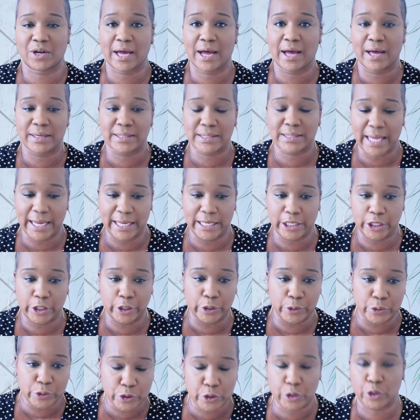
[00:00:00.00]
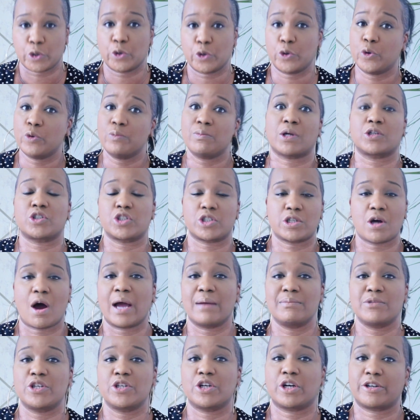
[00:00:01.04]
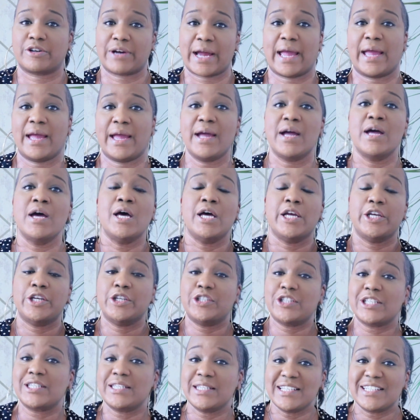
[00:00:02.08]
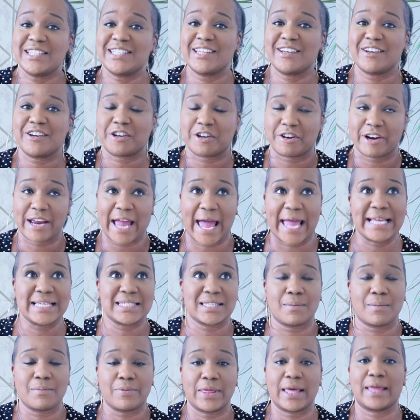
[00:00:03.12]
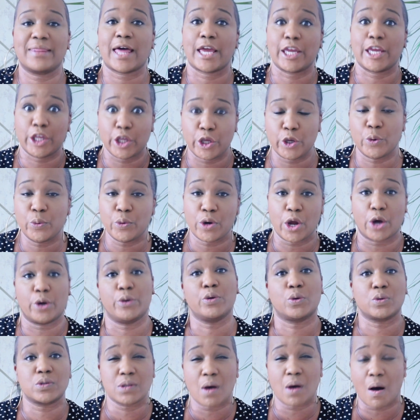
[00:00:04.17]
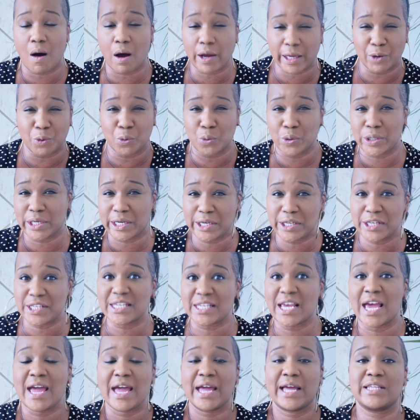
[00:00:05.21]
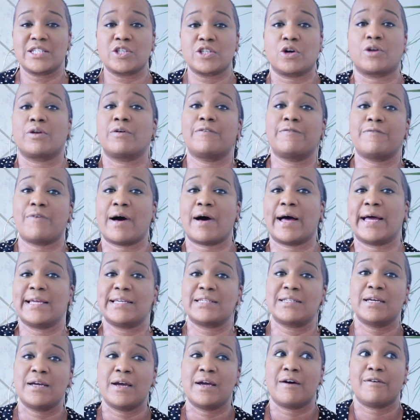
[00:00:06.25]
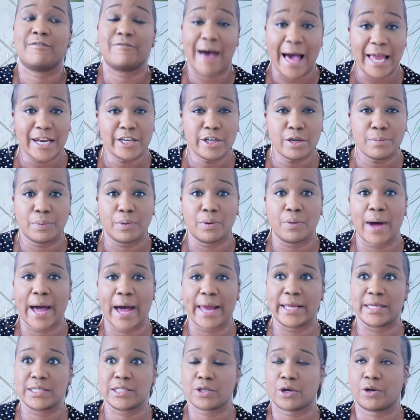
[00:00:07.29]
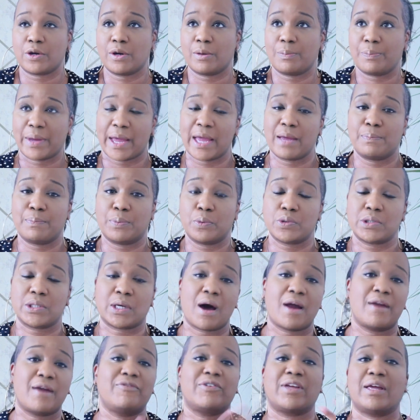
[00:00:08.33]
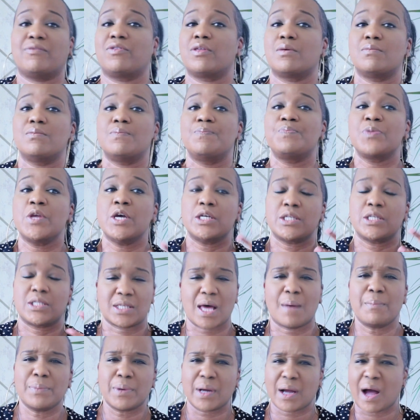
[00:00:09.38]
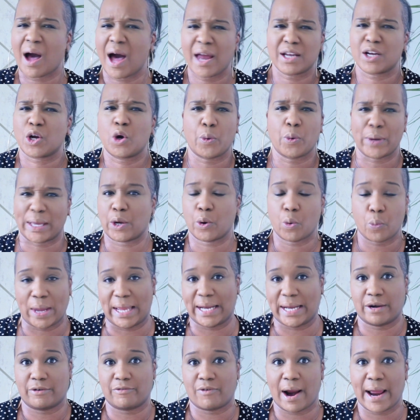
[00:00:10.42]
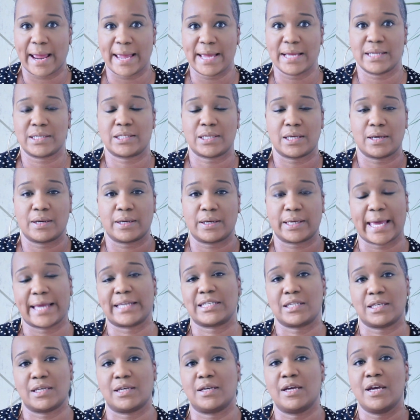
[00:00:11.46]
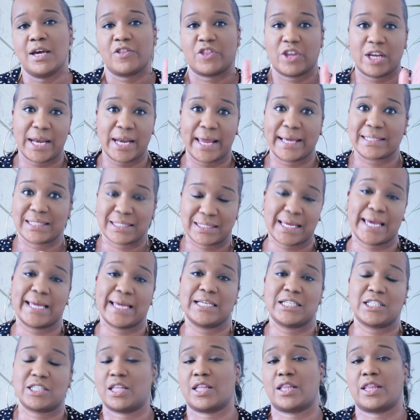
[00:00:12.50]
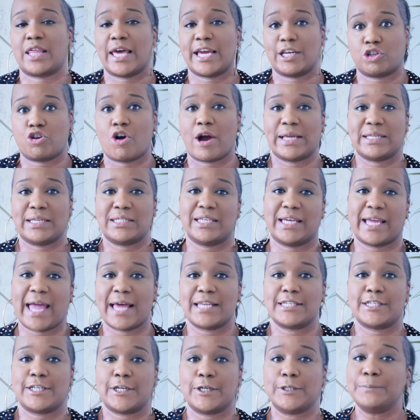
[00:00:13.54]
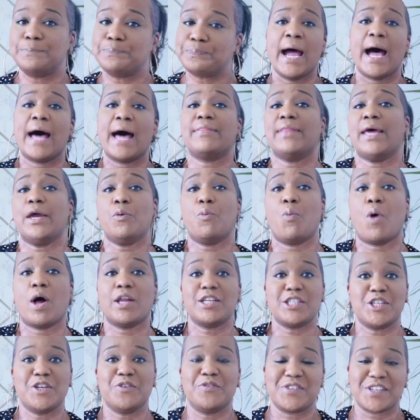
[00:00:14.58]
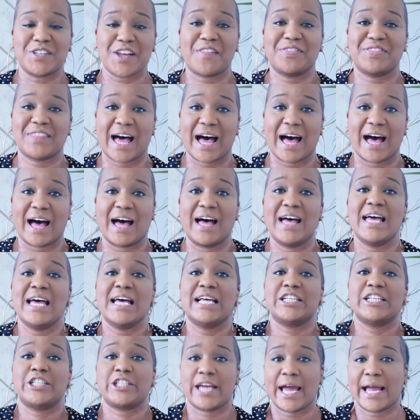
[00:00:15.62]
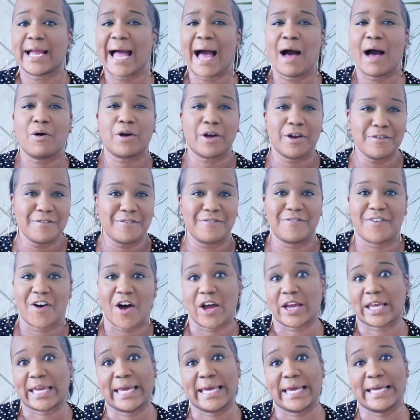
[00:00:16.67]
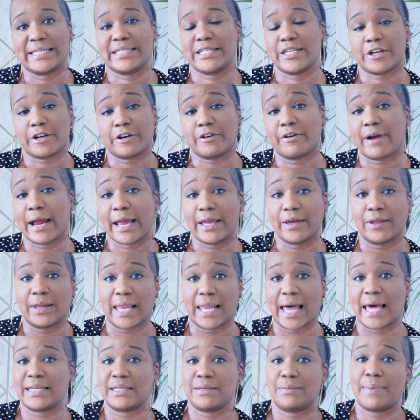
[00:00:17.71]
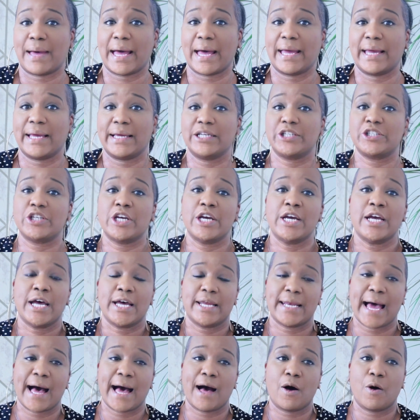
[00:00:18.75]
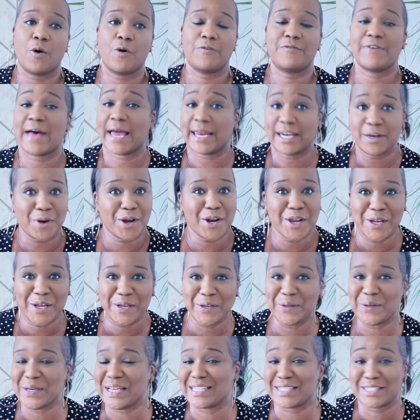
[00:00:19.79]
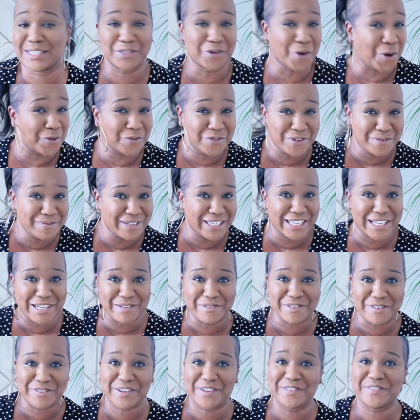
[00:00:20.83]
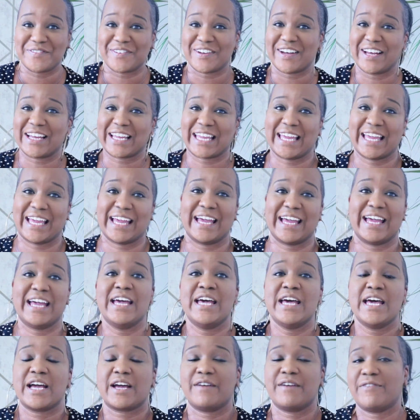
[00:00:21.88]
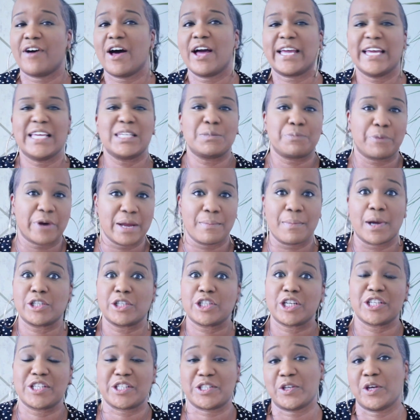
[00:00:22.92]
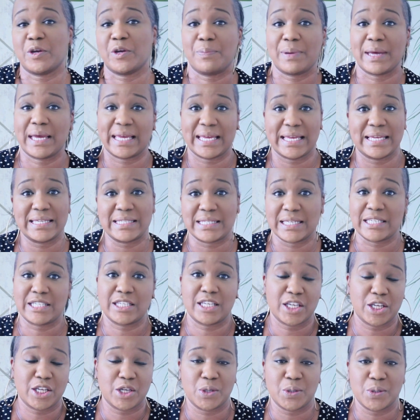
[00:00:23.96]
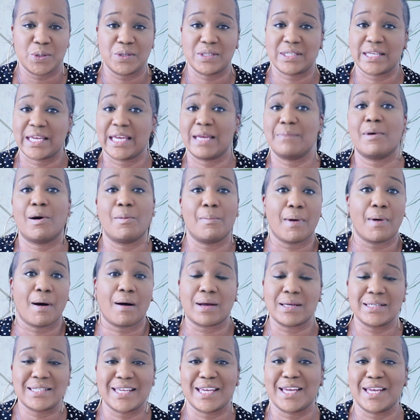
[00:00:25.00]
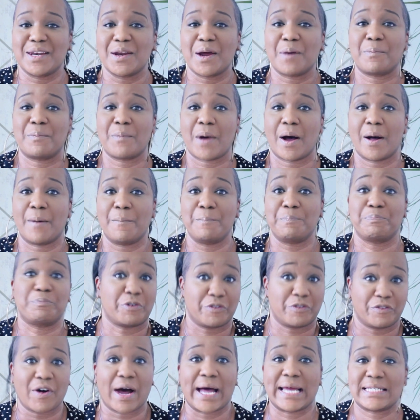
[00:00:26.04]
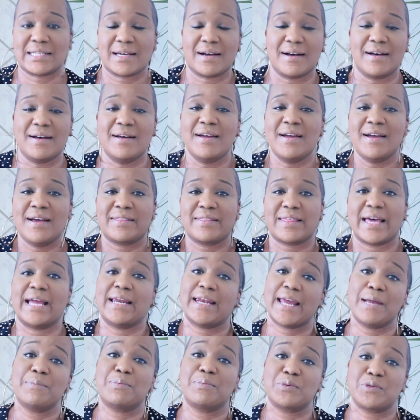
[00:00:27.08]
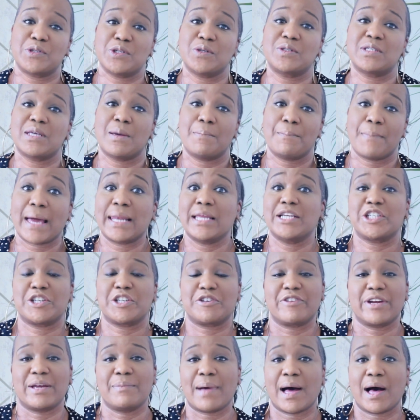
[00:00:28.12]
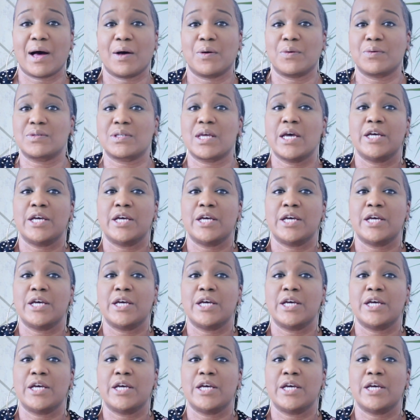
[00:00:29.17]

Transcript: to take you too much time to create. You just need to create something that you know your target audience is going to find valuable, and it's going to be able to kind of give them some kind of quick win, right? To get to the next stage that they're trying to get to. And then once you've done that, check out ConvertKit to create your landing page. Now, for anyone who is not familiar with ConvertKit, ConvertKit is pretty much a super easy to use email marketing provider that enables you to manage your emails,